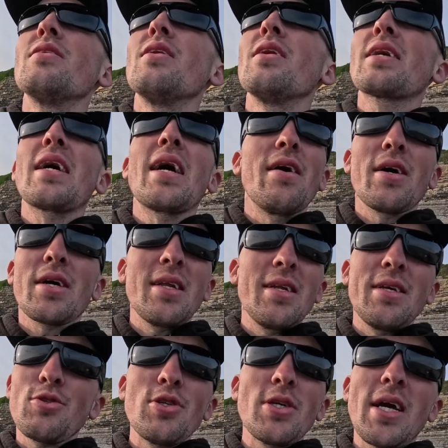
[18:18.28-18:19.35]
I
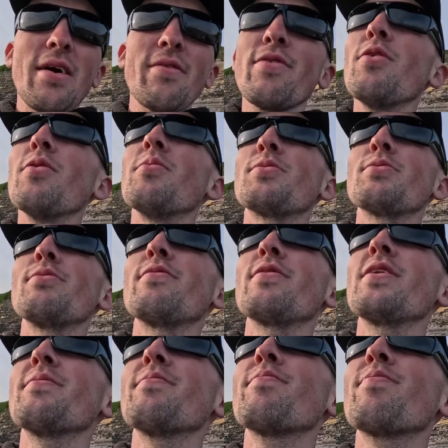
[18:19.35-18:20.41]
literally can't fault them, to be fair.